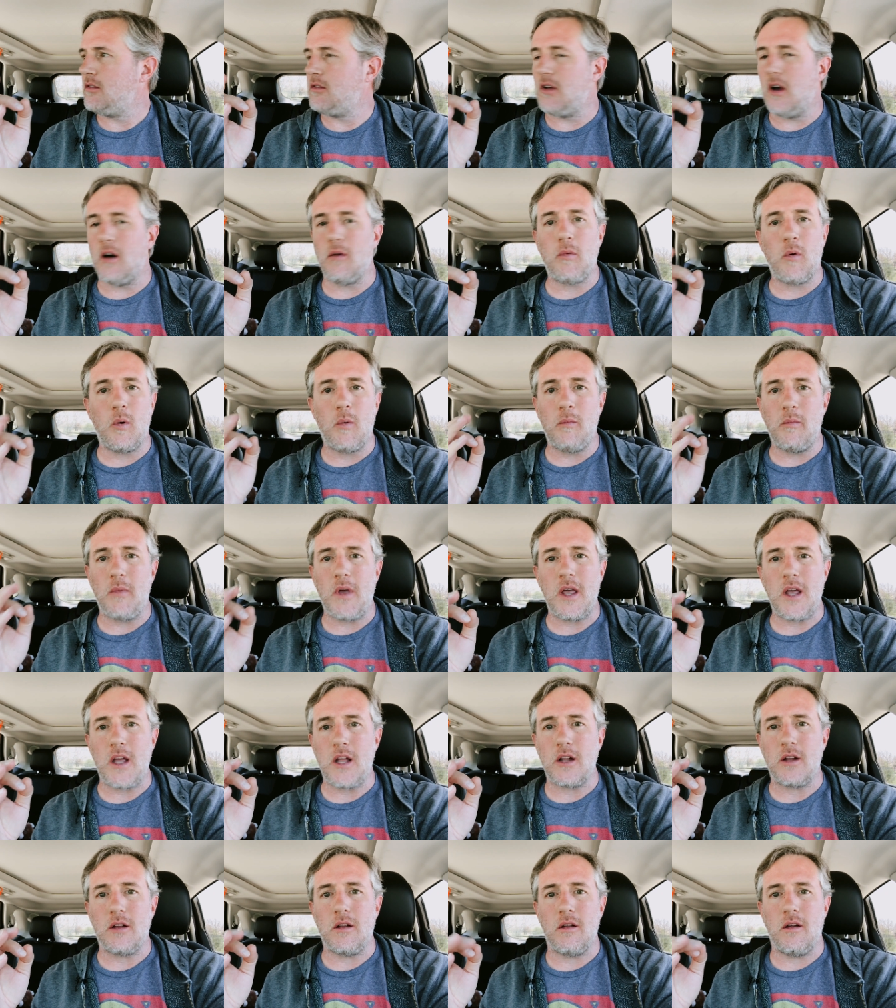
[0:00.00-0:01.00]
double
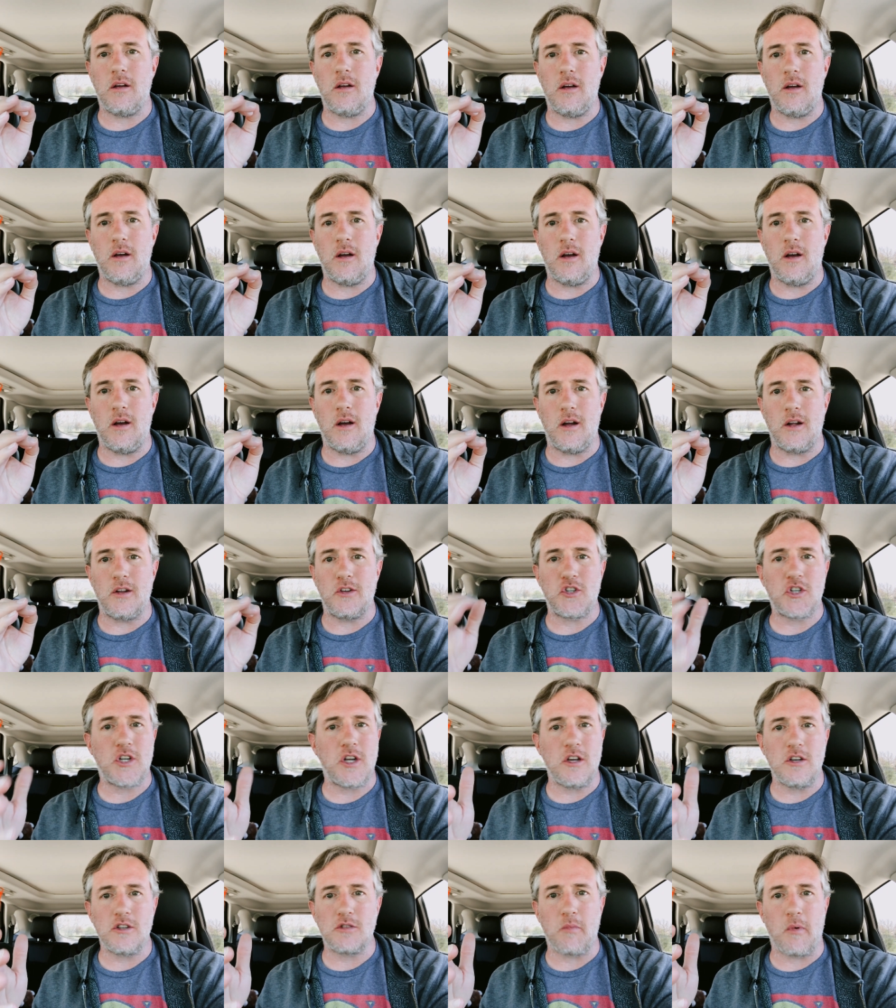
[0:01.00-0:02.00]
meat
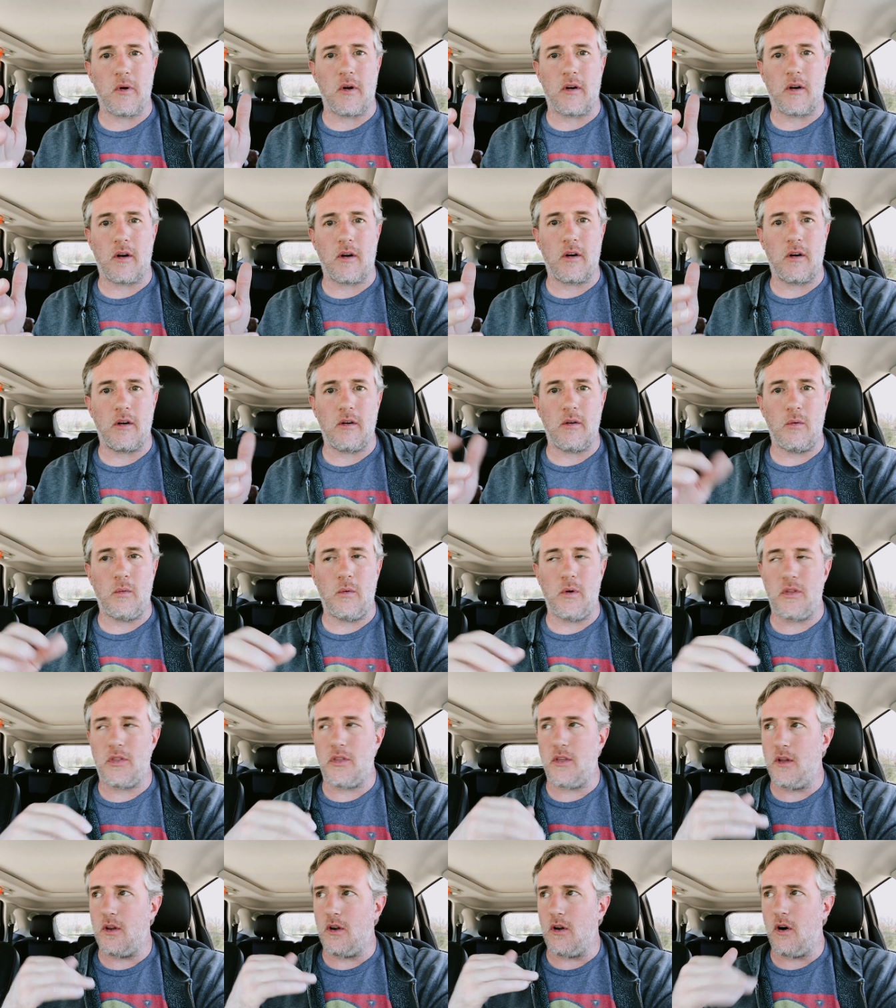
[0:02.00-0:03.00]
cheeseburger
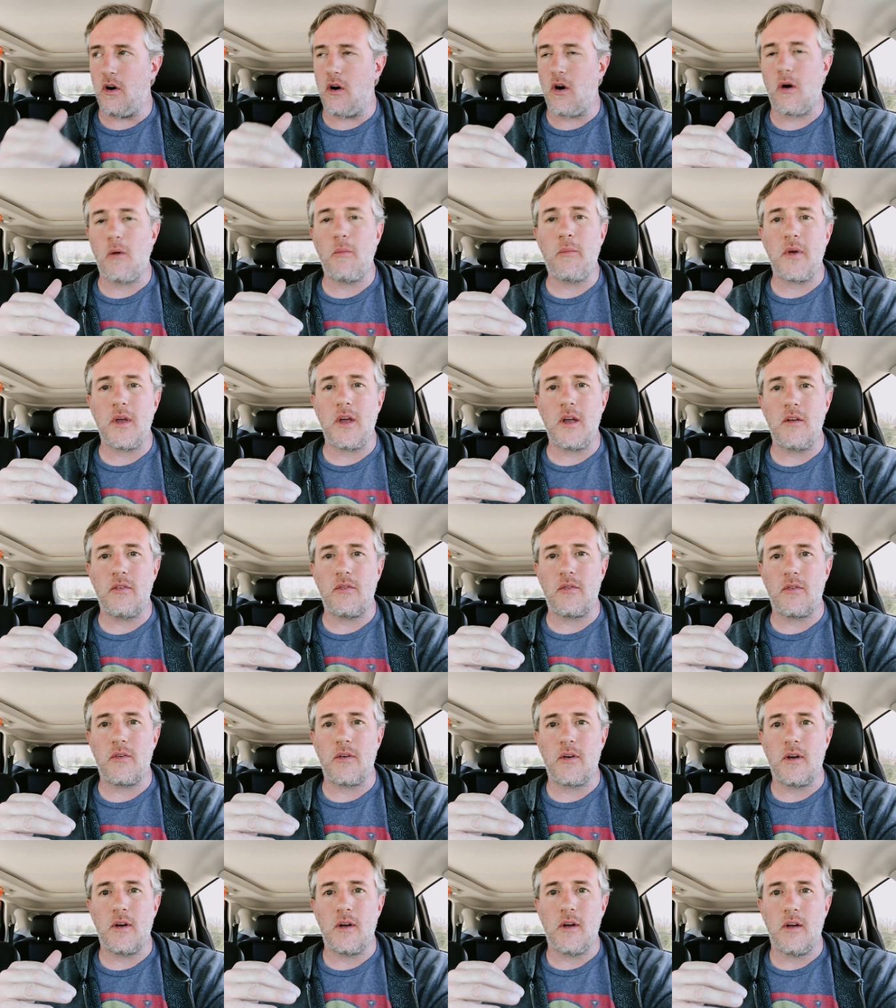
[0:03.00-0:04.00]
with an all beef
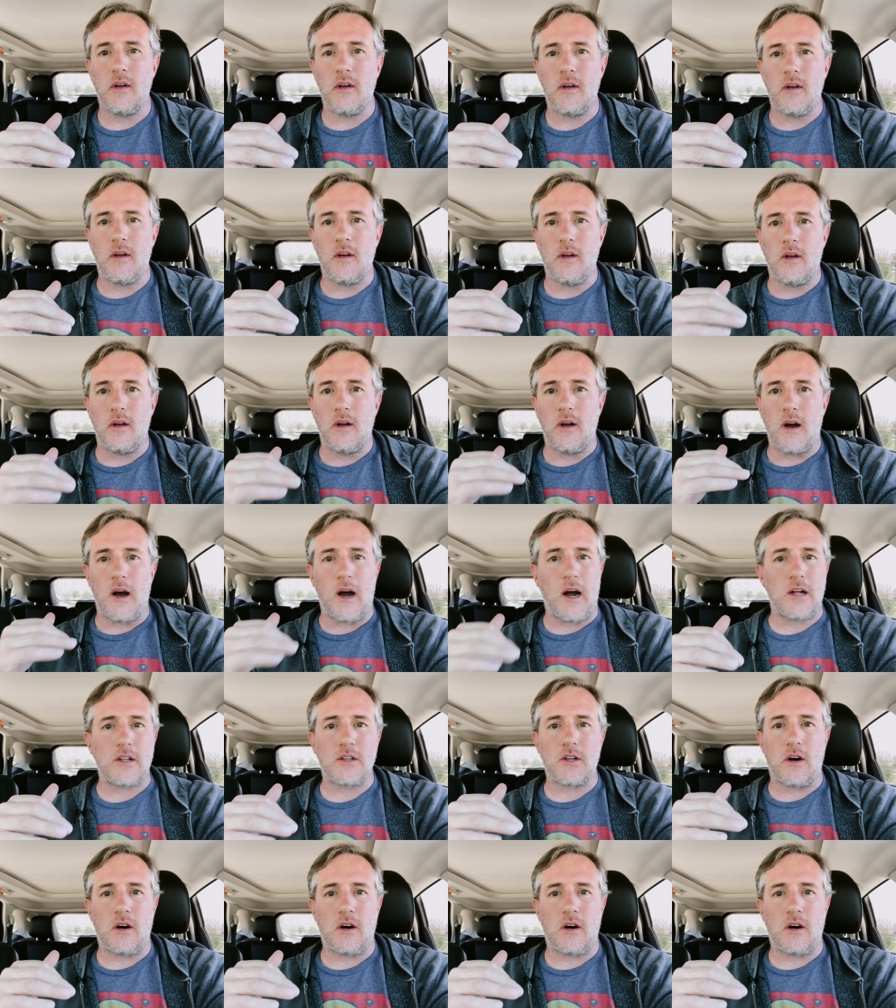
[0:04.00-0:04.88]
hot